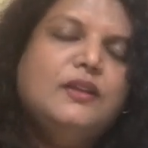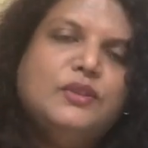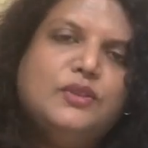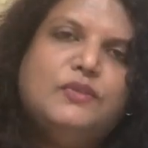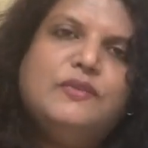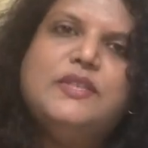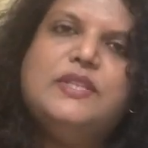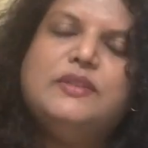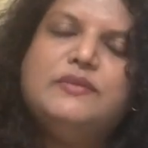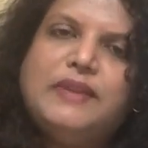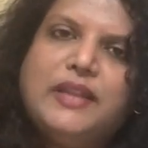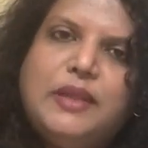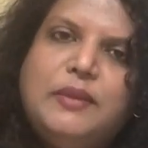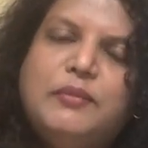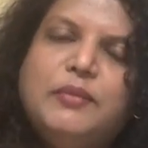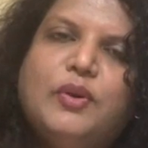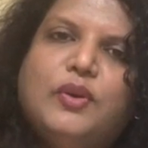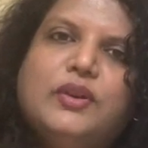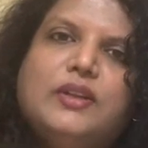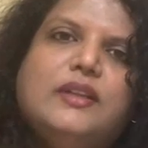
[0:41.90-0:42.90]
So which is very
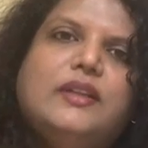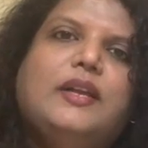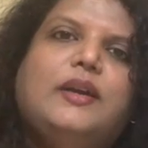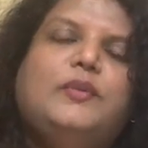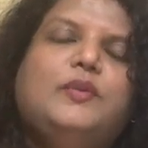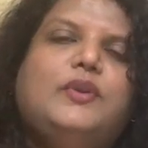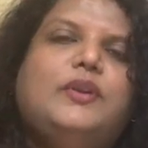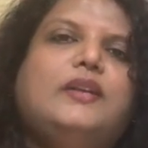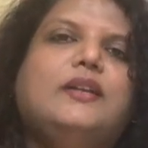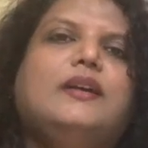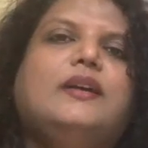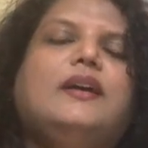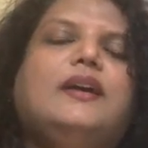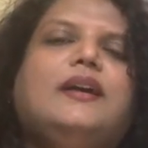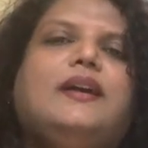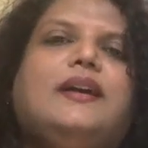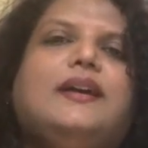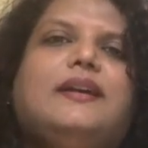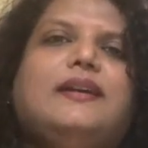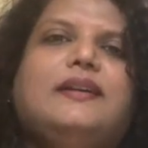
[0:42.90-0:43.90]
important. I would
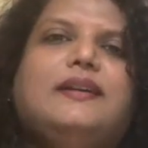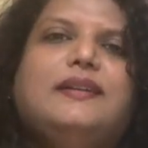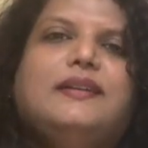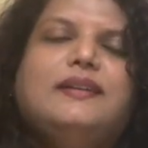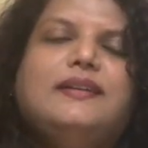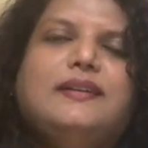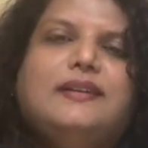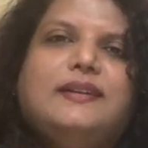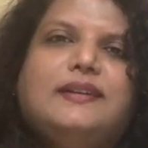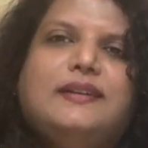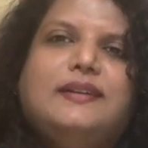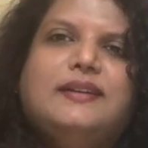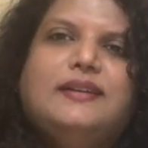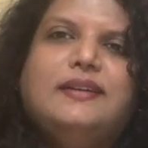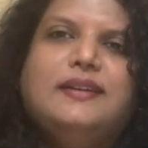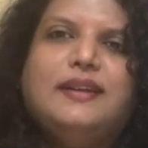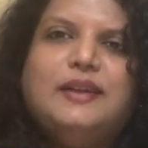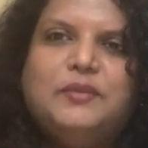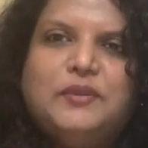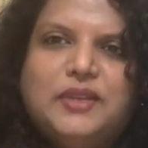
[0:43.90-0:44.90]
uh,
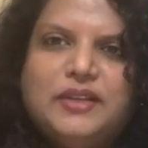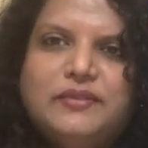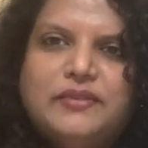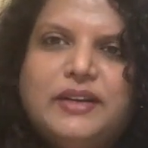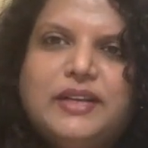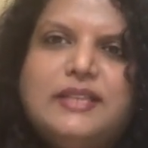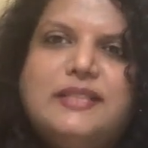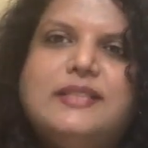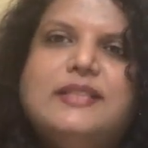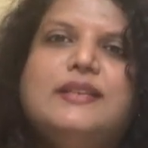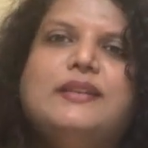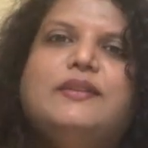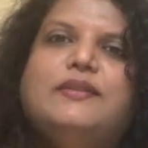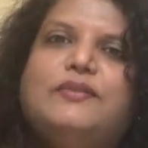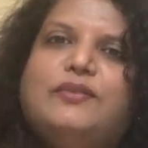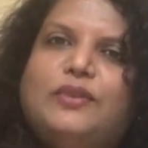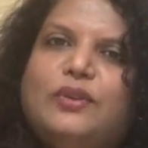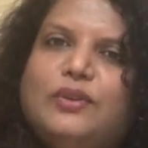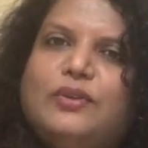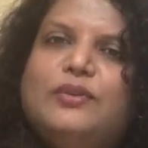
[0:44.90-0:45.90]
I would advise
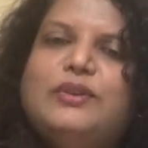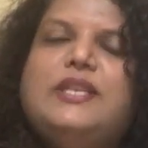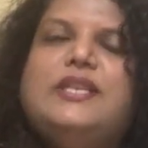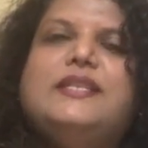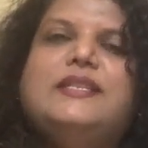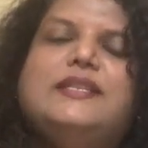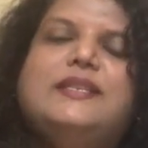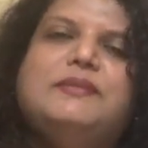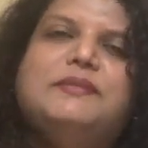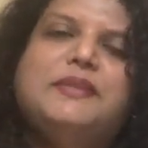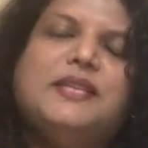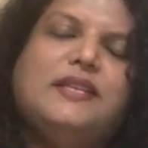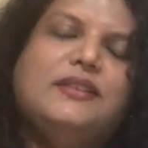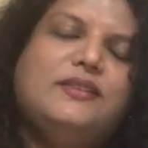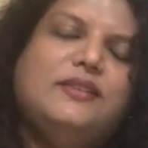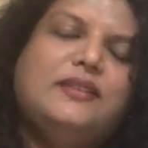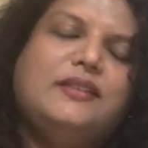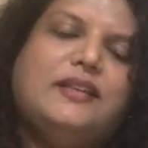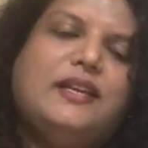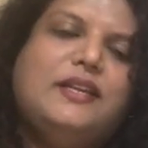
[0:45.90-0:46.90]
follow these tips and
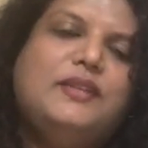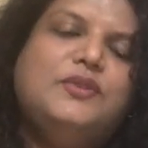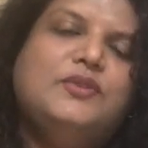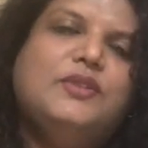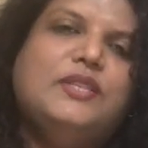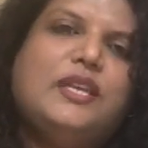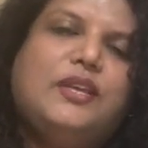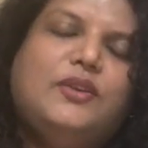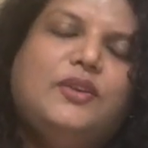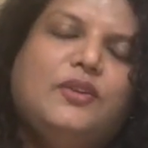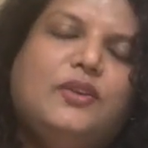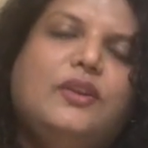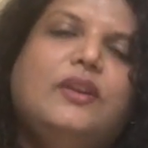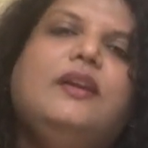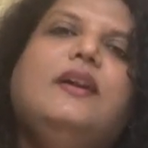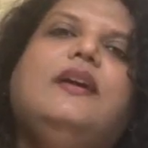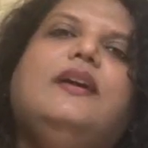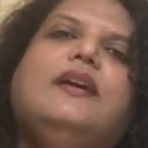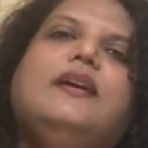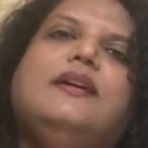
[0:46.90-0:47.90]
try to secure
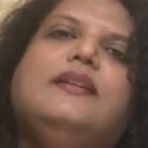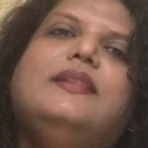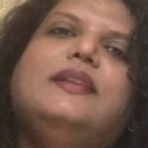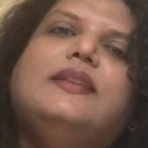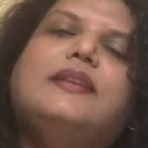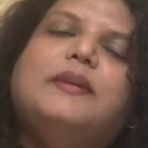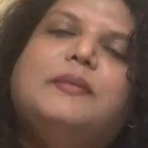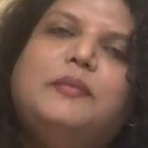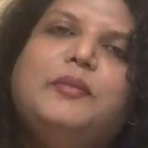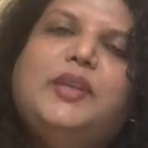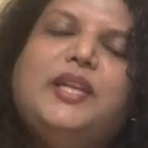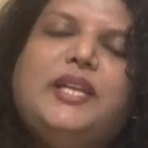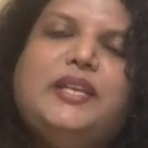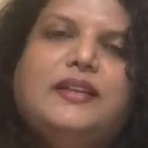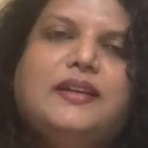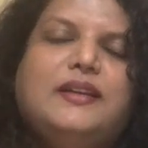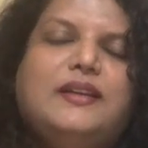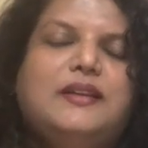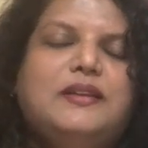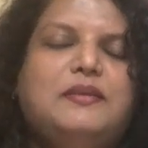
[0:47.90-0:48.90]
the
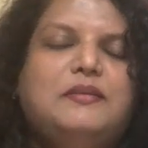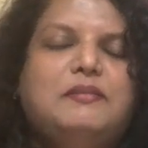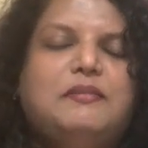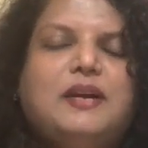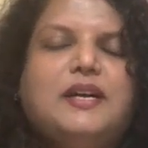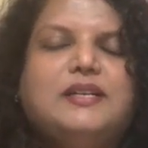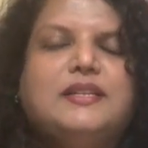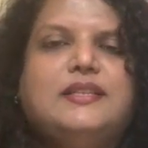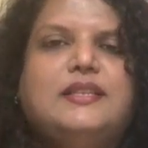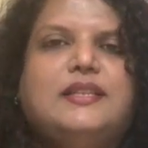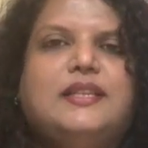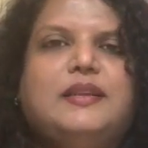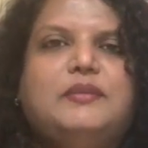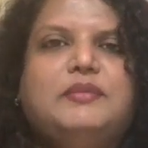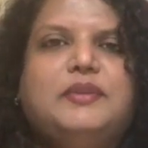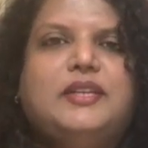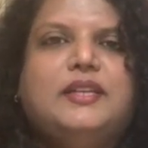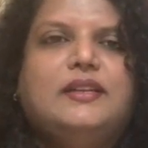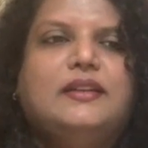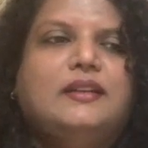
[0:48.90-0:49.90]
complete marks in that
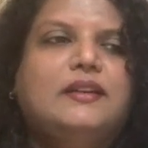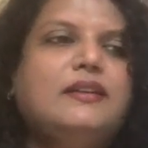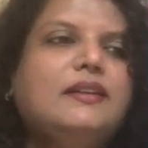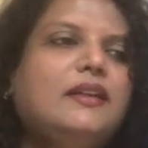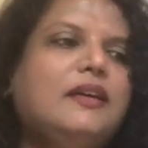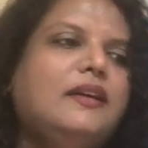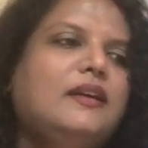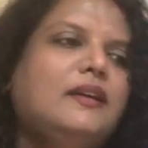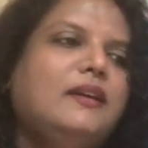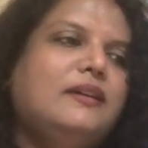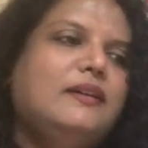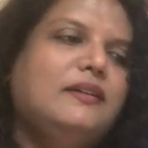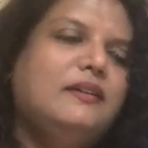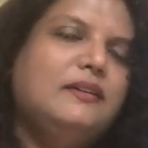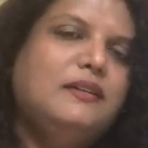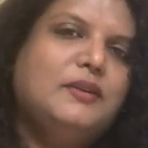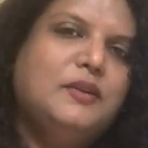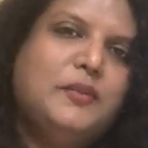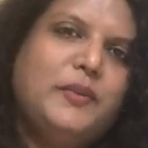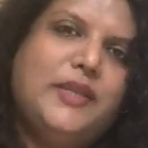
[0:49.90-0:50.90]
particular
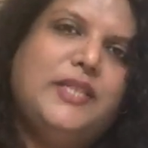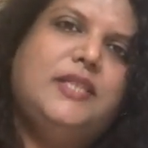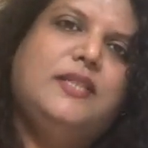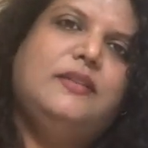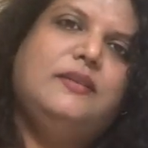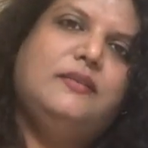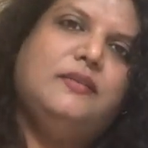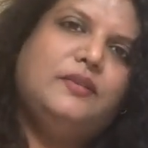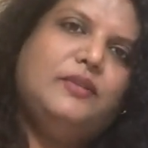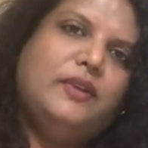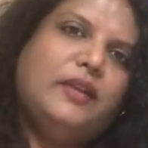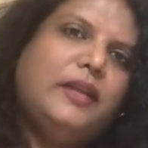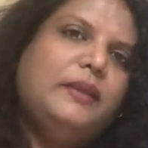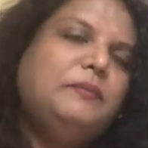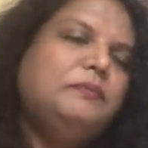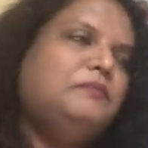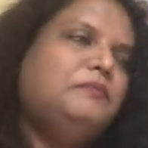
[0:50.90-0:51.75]
uh, question. All right.